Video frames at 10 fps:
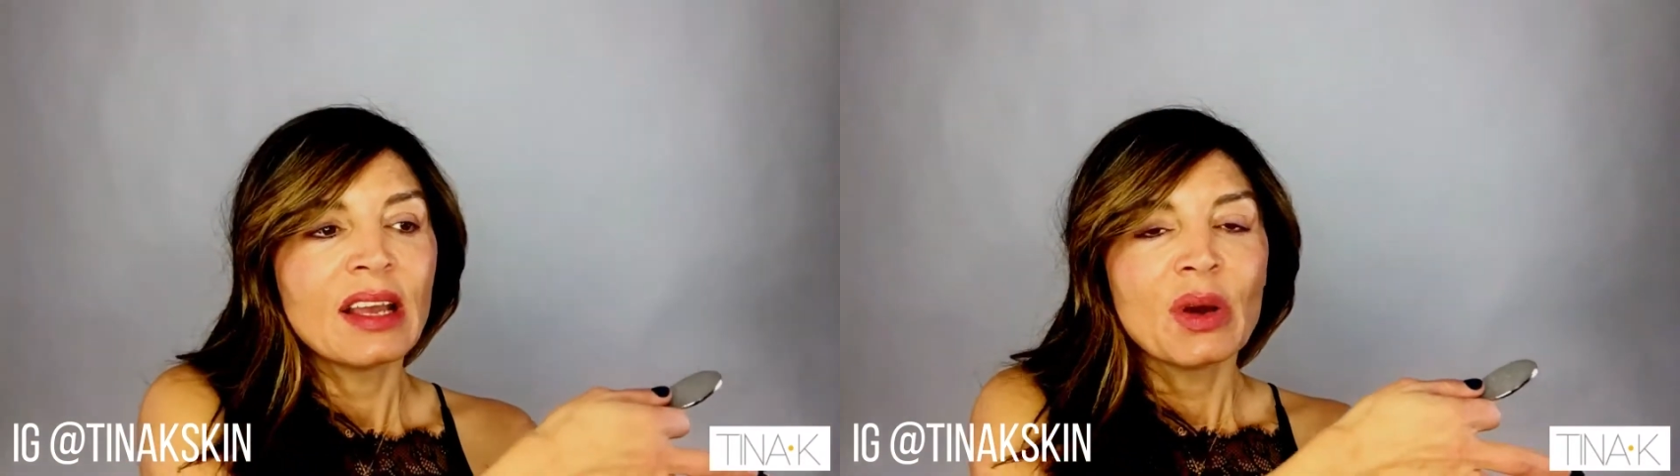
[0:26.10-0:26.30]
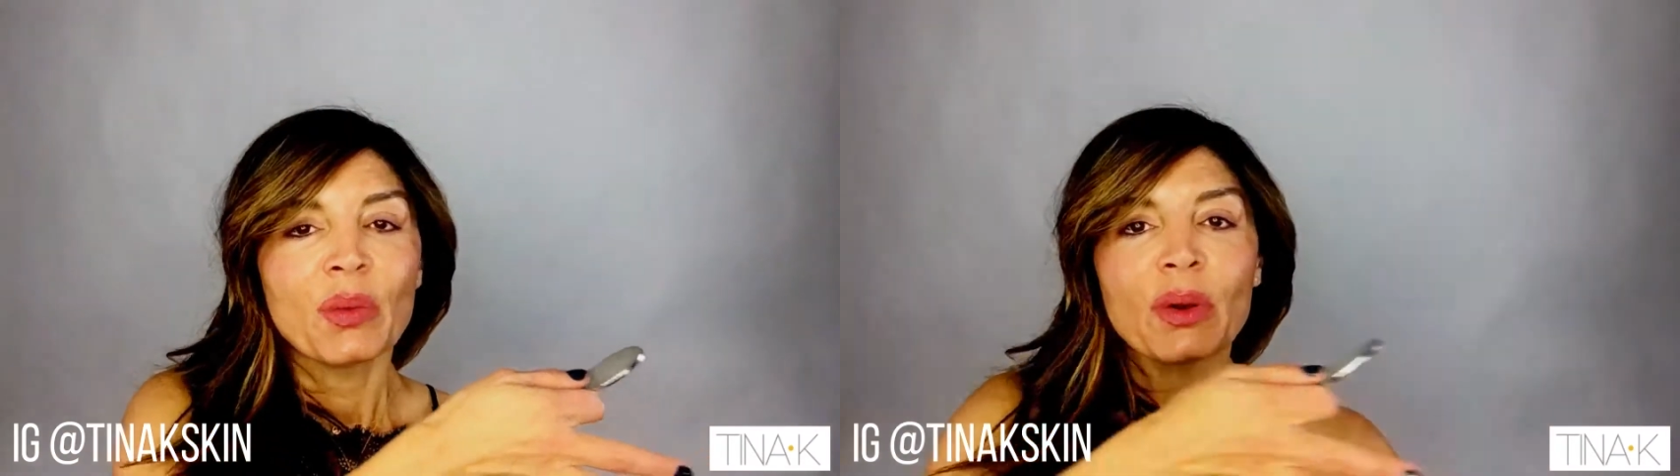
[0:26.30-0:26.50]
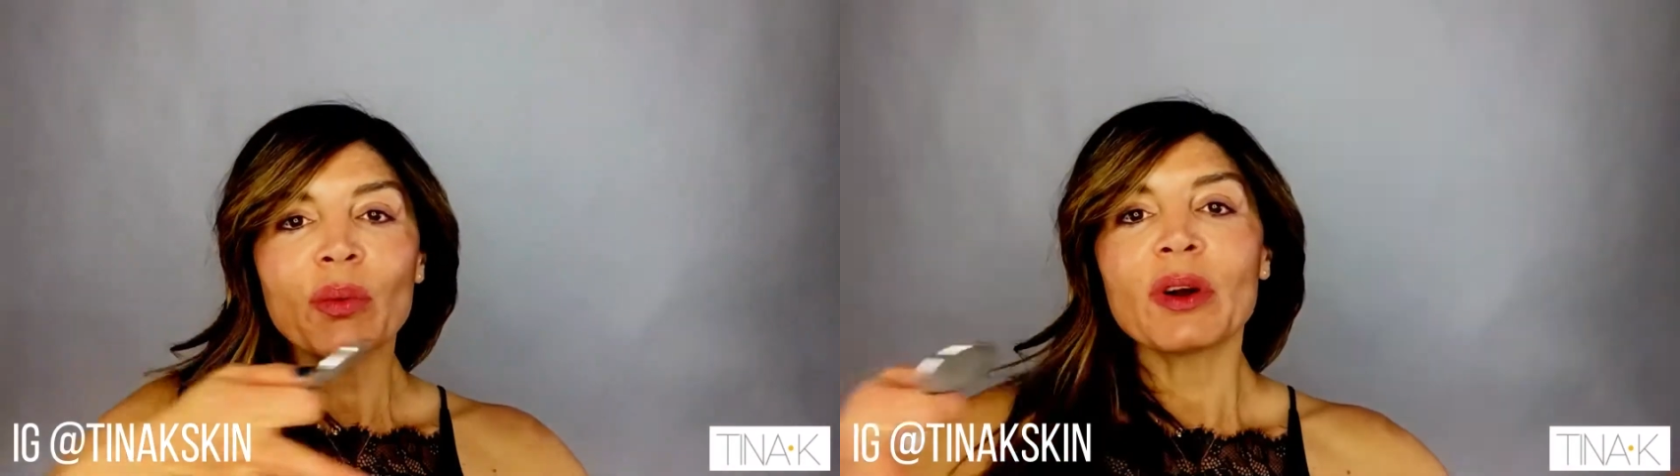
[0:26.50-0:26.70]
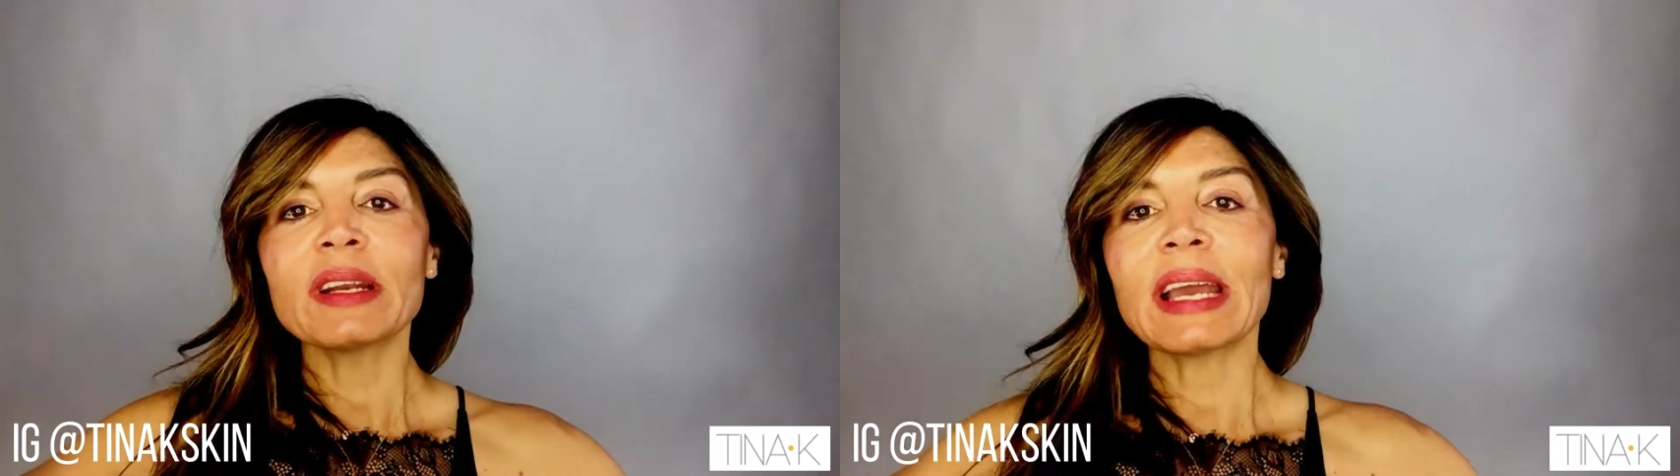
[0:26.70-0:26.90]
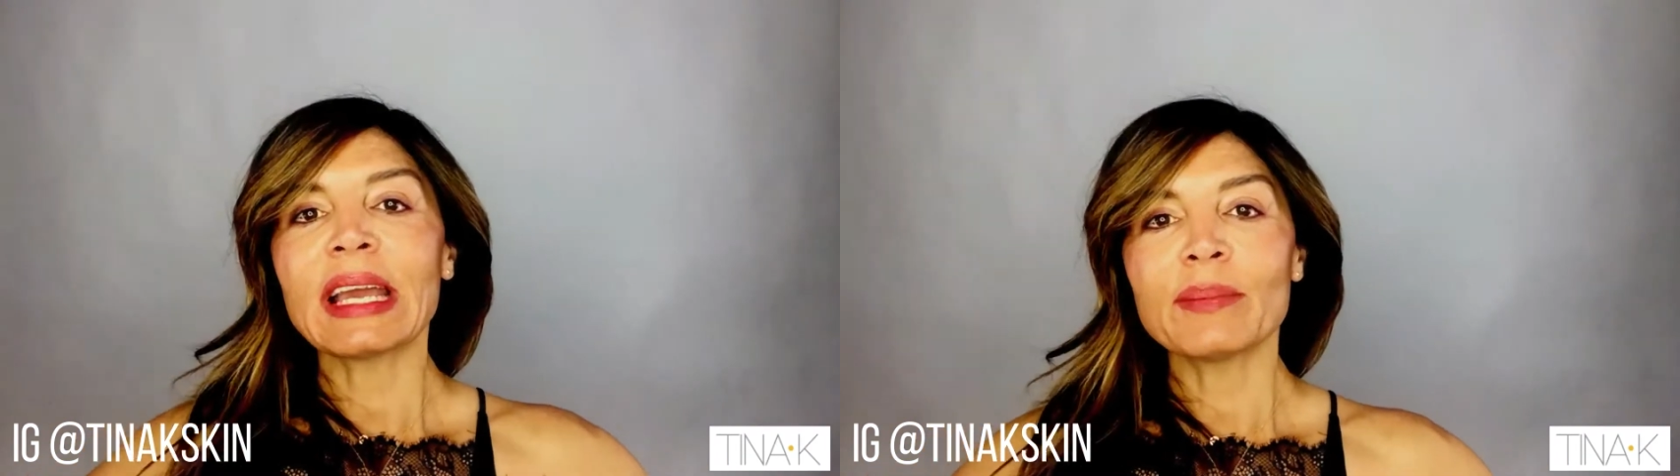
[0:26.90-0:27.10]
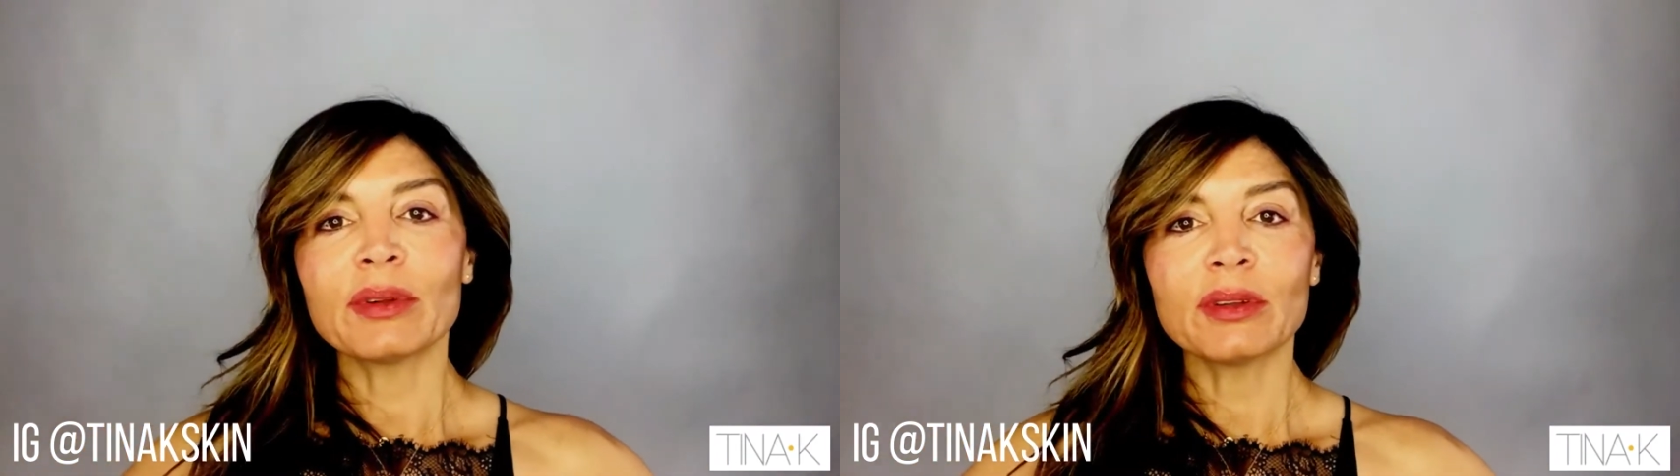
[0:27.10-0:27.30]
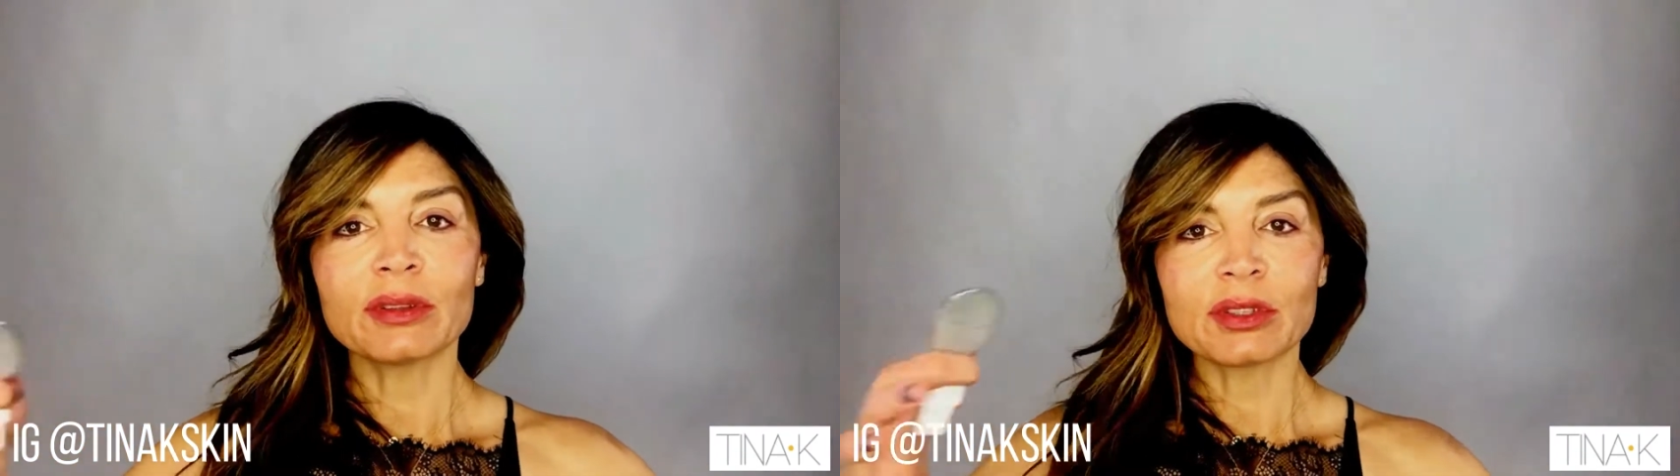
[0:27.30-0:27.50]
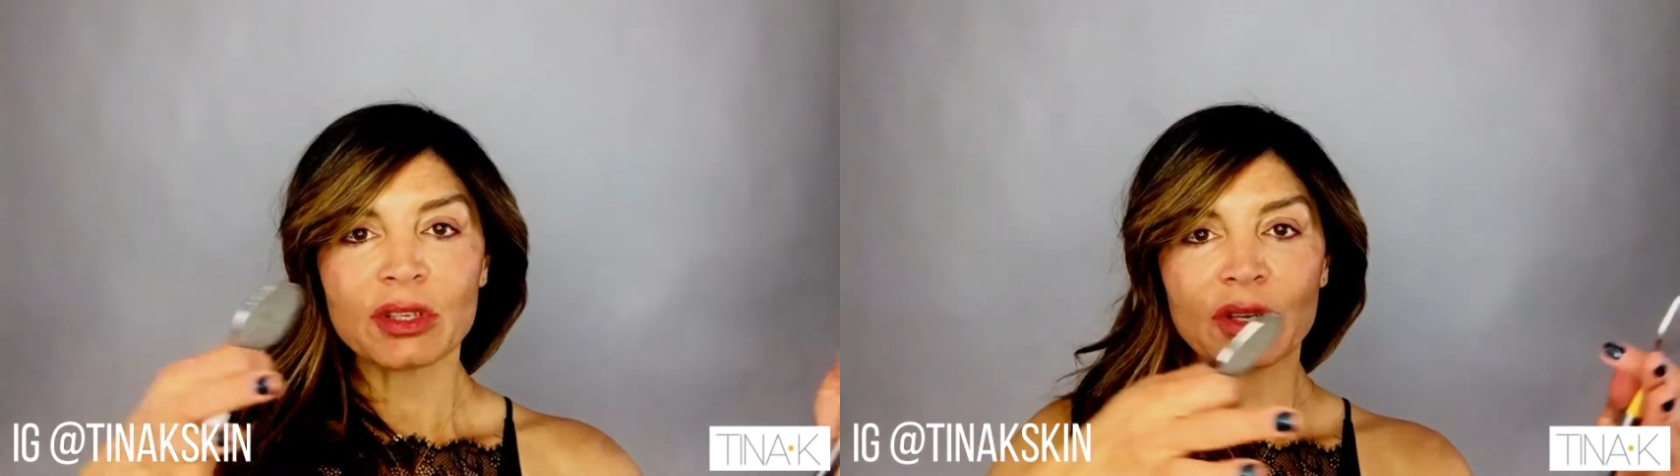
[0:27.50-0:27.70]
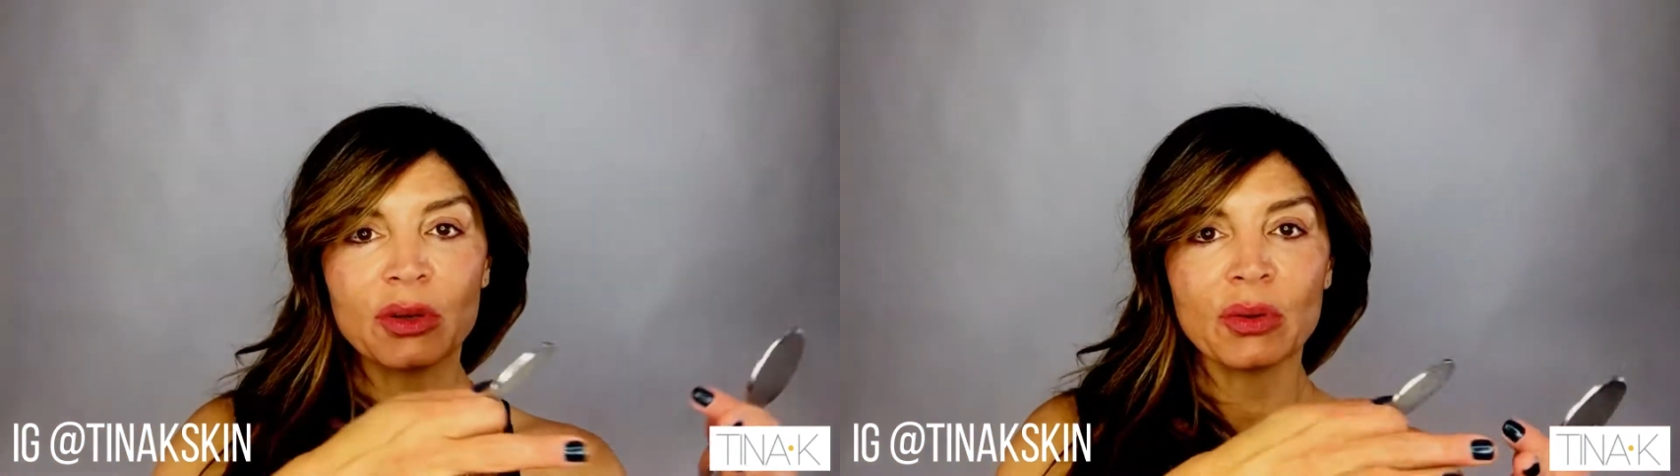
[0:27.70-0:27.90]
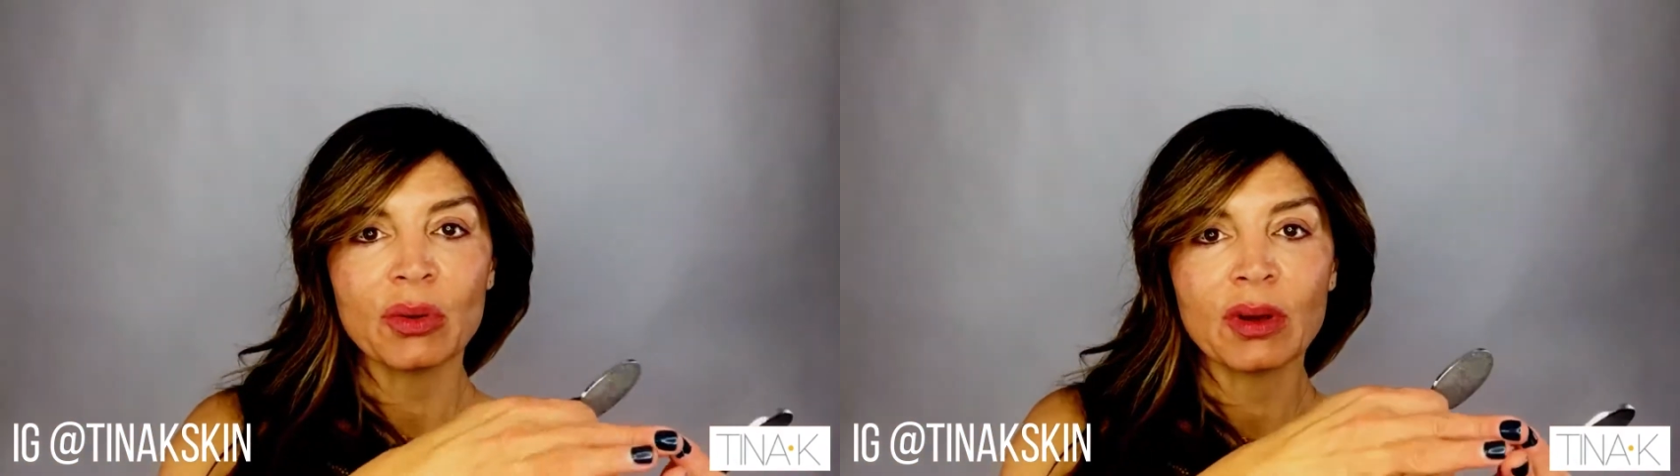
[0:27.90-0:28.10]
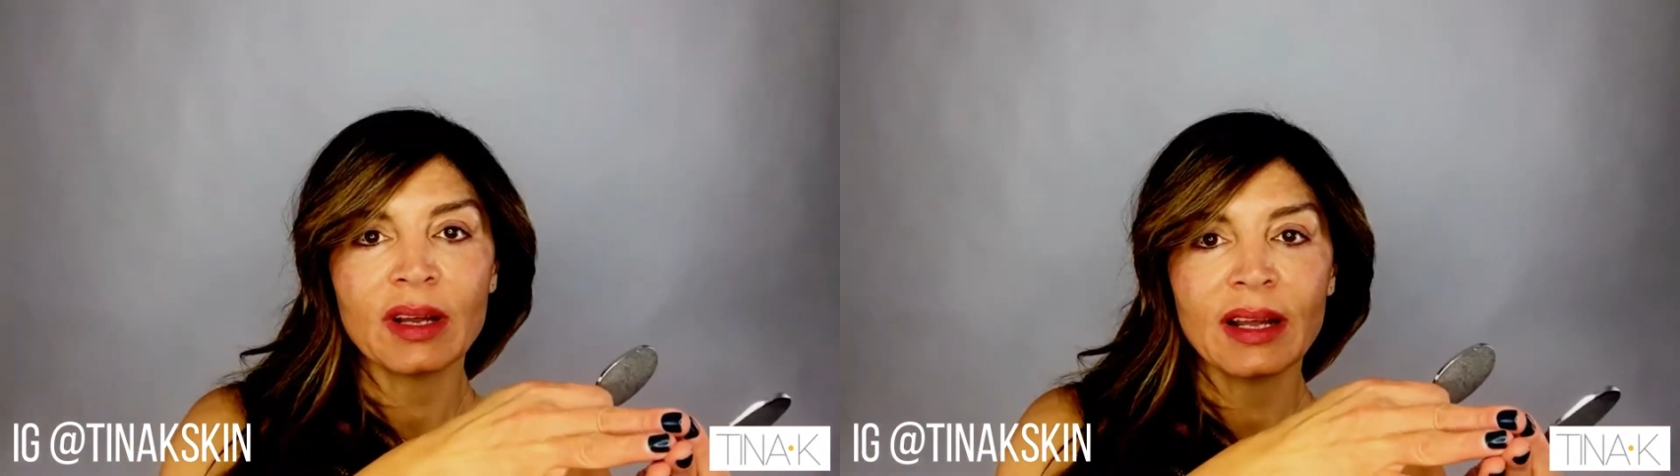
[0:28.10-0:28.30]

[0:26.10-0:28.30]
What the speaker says: we weren't able to